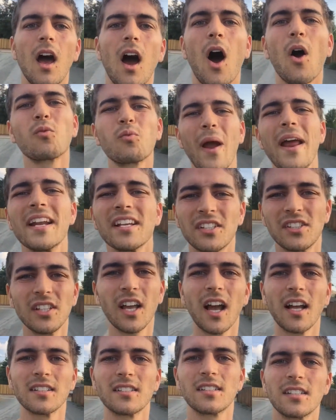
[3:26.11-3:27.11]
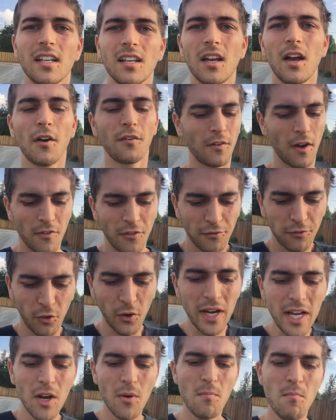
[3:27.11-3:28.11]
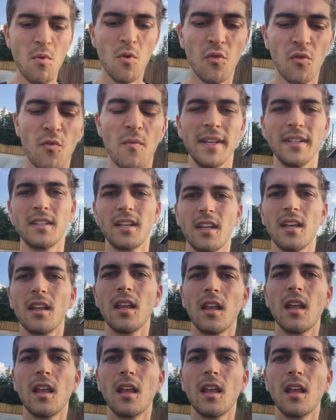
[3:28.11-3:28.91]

a renaissance, a freedom movement,